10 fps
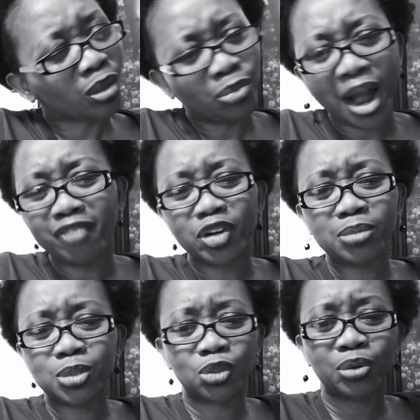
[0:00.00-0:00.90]

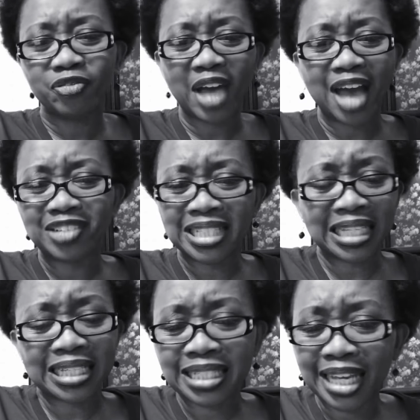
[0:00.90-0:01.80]
Proverbs 3, 5, and
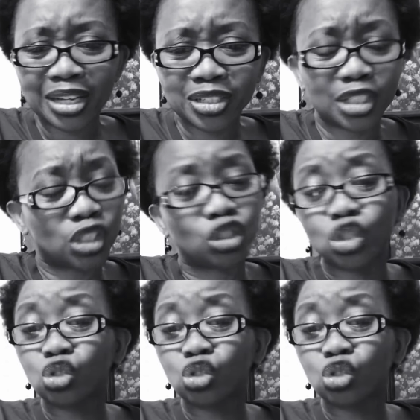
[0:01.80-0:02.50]
6 tells us to